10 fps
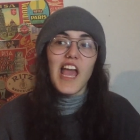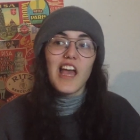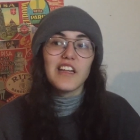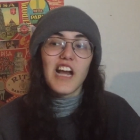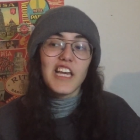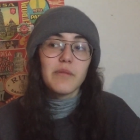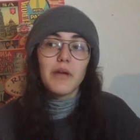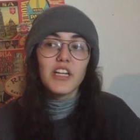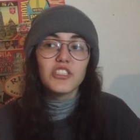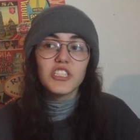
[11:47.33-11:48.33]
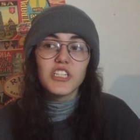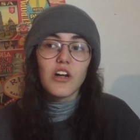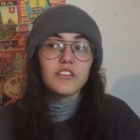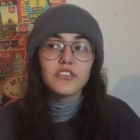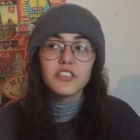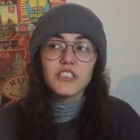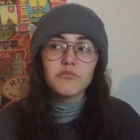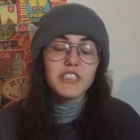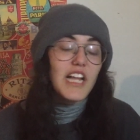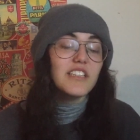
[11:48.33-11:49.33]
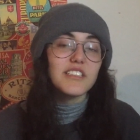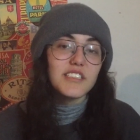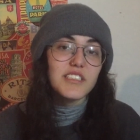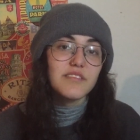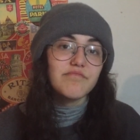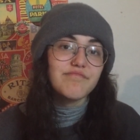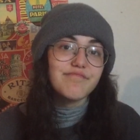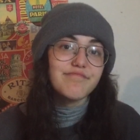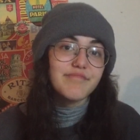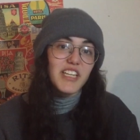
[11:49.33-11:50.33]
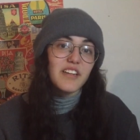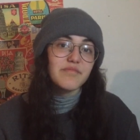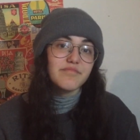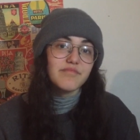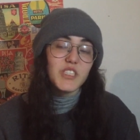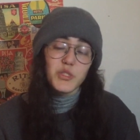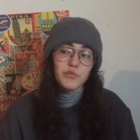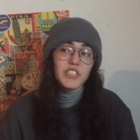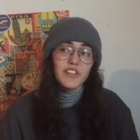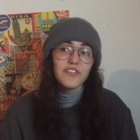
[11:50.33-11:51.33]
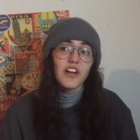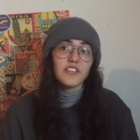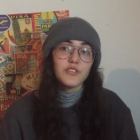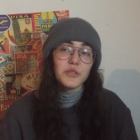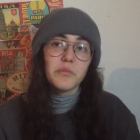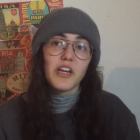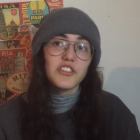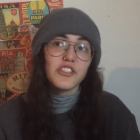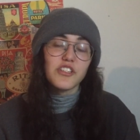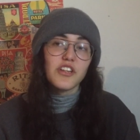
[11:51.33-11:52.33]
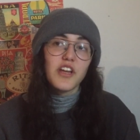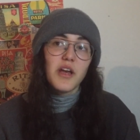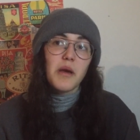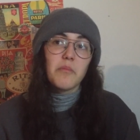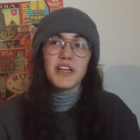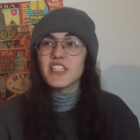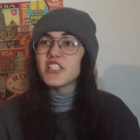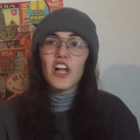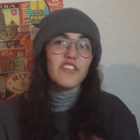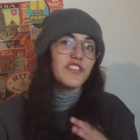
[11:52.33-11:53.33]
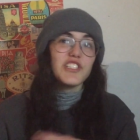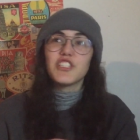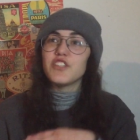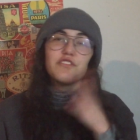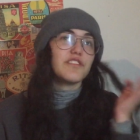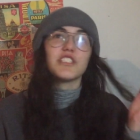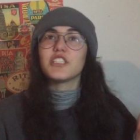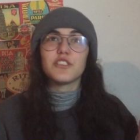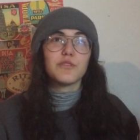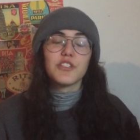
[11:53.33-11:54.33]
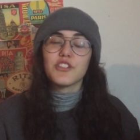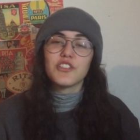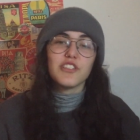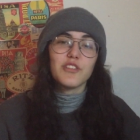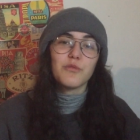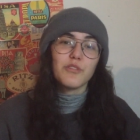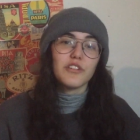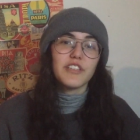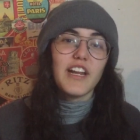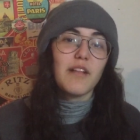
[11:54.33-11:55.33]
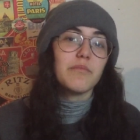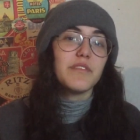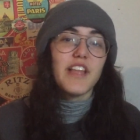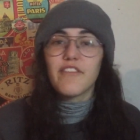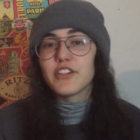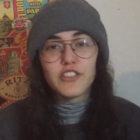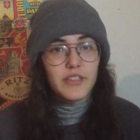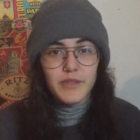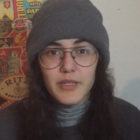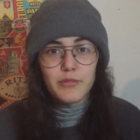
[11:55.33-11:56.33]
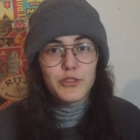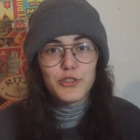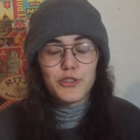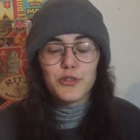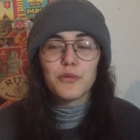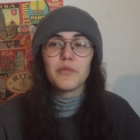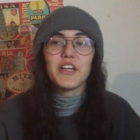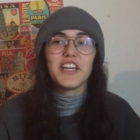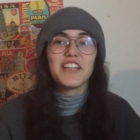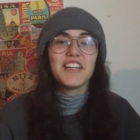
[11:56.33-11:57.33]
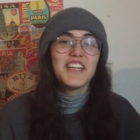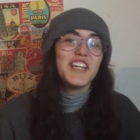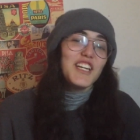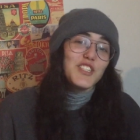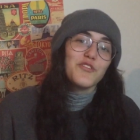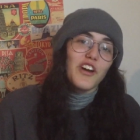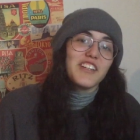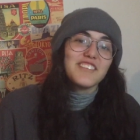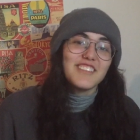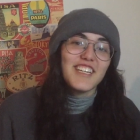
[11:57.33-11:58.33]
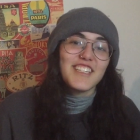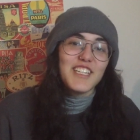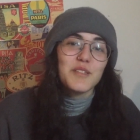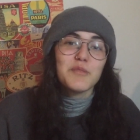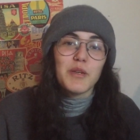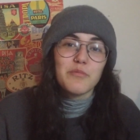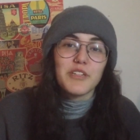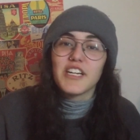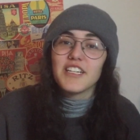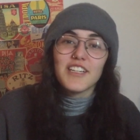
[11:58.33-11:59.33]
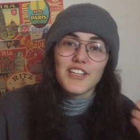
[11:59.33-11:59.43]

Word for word: and I imagine alternate realities. Yeah, it's really fun to imagine myself in different situations in the world that I'm never gonna be able to do, but it's fun and it keeps my brain